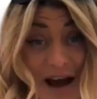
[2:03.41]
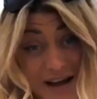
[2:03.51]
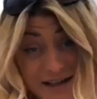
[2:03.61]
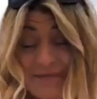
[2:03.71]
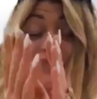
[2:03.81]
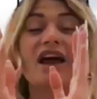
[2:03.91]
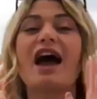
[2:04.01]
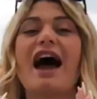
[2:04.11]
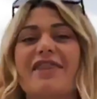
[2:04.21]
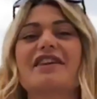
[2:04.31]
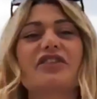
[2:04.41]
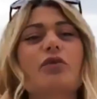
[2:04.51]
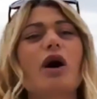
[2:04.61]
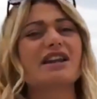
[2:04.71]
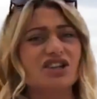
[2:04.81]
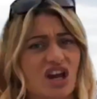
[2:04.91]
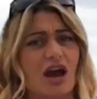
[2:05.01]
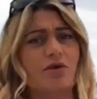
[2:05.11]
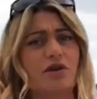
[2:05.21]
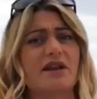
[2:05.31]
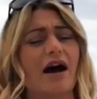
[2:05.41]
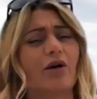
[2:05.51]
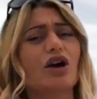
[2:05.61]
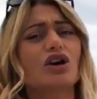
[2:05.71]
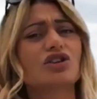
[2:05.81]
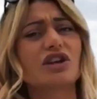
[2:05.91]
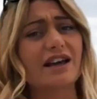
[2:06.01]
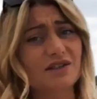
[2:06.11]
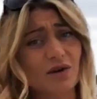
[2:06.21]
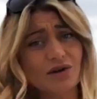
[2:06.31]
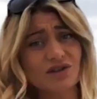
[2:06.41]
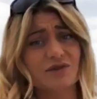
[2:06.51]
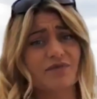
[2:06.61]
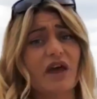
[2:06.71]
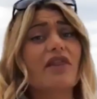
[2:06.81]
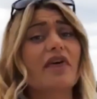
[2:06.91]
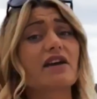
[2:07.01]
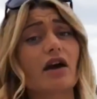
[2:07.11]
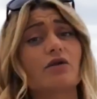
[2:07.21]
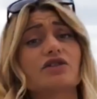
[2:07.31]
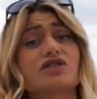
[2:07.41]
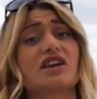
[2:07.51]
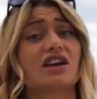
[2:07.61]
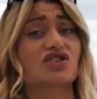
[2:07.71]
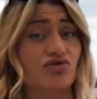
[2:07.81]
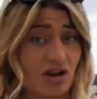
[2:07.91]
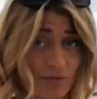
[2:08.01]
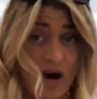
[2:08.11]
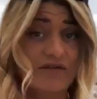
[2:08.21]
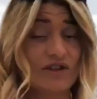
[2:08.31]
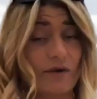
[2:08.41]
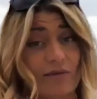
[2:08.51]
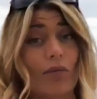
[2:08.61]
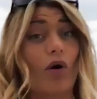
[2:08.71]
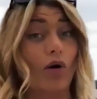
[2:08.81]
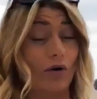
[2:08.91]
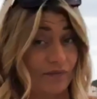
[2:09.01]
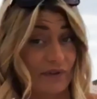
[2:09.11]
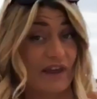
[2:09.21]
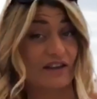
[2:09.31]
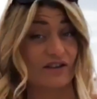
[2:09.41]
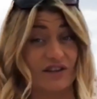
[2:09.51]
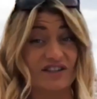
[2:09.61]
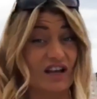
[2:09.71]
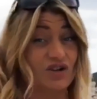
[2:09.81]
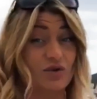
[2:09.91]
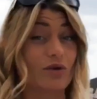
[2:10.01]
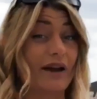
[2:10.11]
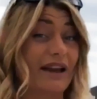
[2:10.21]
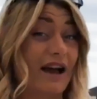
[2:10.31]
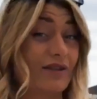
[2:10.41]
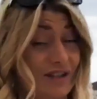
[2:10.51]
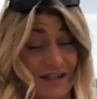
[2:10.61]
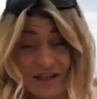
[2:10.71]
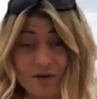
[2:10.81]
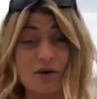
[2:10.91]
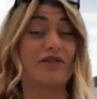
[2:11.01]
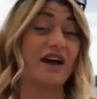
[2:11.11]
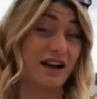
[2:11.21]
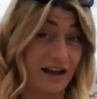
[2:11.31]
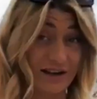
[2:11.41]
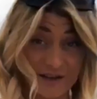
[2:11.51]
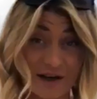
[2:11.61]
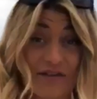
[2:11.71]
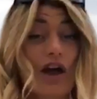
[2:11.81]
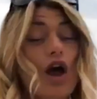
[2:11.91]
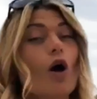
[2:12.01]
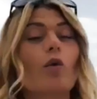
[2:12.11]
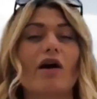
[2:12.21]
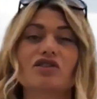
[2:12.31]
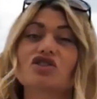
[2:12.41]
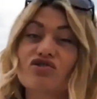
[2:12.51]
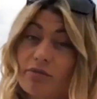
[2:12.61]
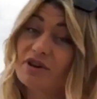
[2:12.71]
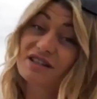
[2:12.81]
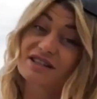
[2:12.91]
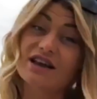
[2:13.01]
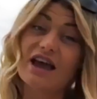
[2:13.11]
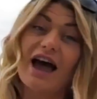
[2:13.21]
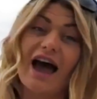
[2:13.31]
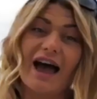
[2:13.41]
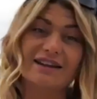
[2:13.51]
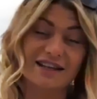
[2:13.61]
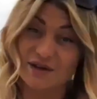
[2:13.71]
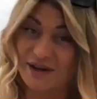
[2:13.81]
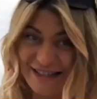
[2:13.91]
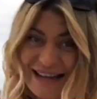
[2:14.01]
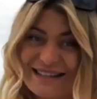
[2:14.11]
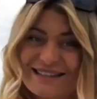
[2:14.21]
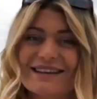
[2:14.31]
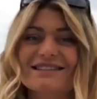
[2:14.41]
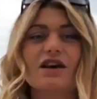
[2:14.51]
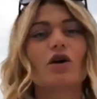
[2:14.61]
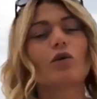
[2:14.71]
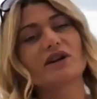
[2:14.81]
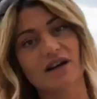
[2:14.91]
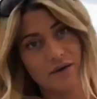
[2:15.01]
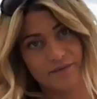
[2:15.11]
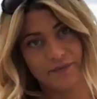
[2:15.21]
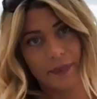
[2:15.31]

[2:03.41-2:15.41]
lines. And this is what I need to share with you now. Escorts, they go to the extreme of doing more. They do the sexual encounters, they do all of that kind of stuff, whereas strippers and exotic dancers, we don't.